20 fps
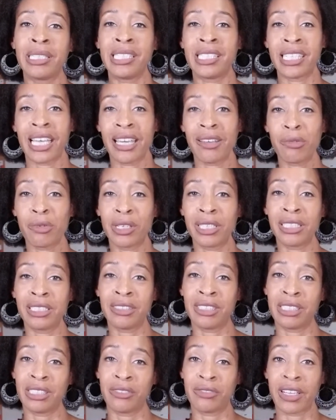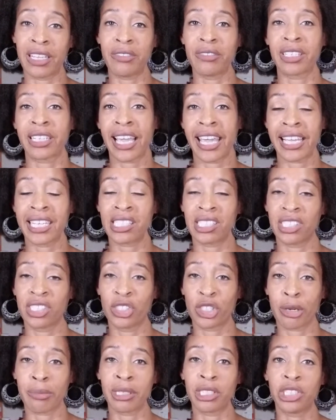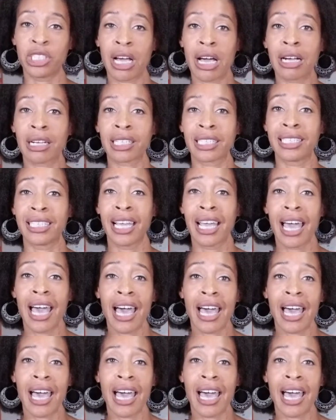He said one of his favorite cakes is German chocolate.